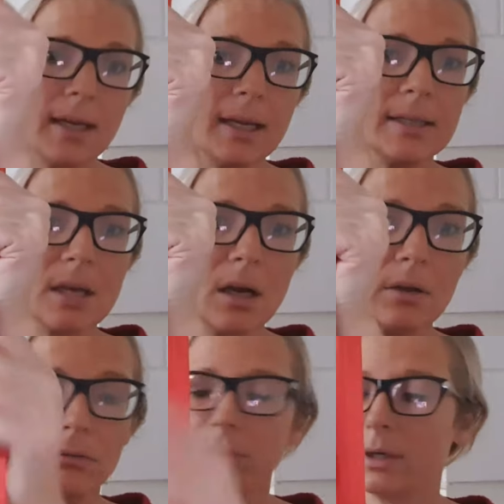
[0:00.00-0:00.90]
It is
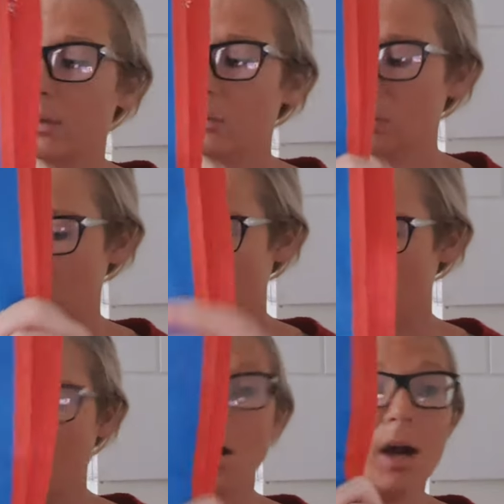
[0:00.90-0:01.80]
unreal.
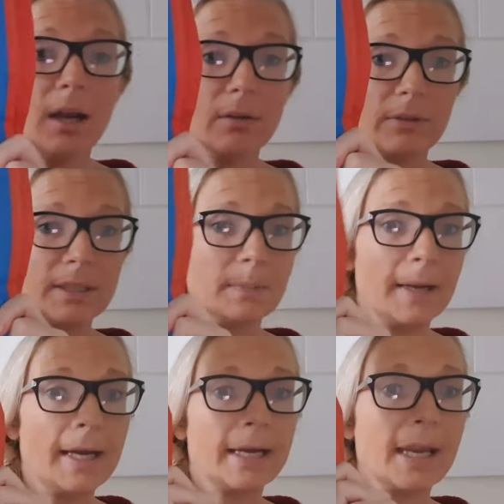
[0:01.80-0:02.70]
I love this
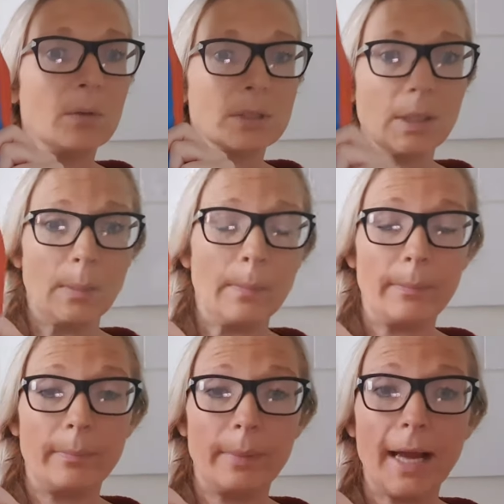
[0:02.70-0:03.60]
bag. It was an
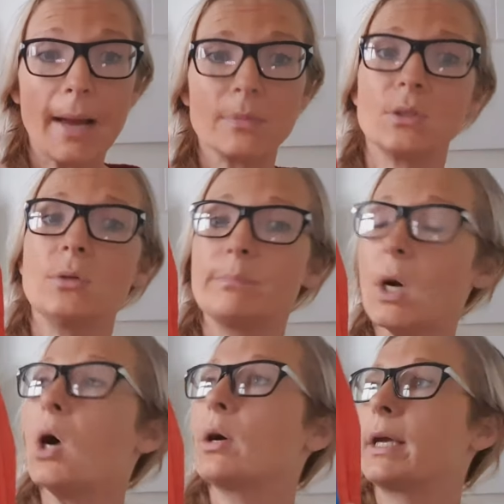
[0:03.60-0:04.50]
absolute
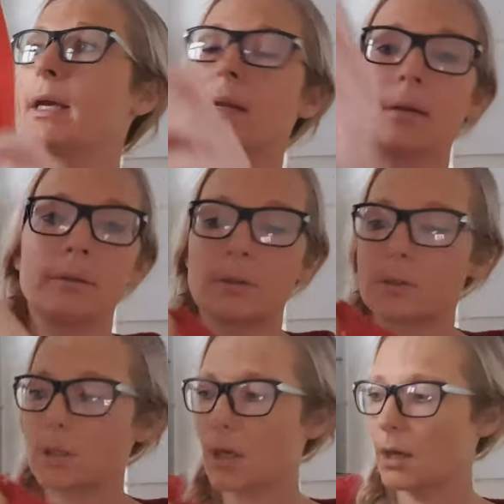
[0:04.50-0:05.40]
bargain.
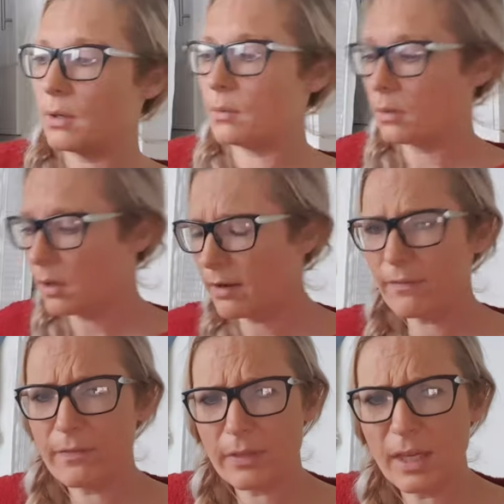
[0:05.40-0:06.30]
So I
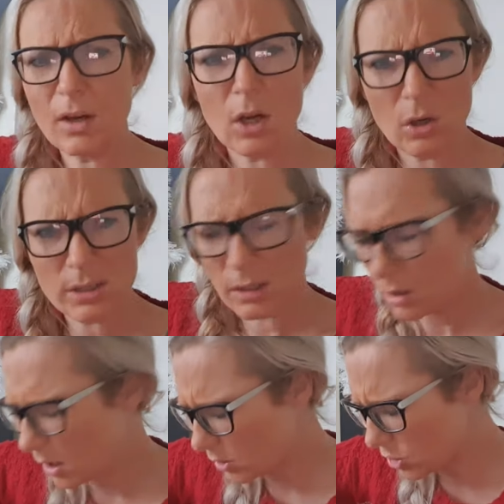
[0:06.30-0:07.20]
think I got it
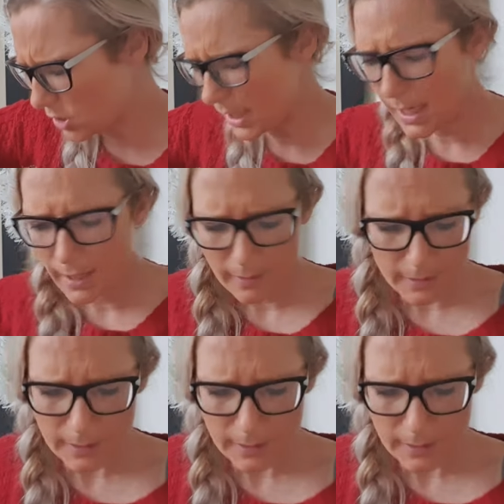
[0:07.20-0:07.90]
last year.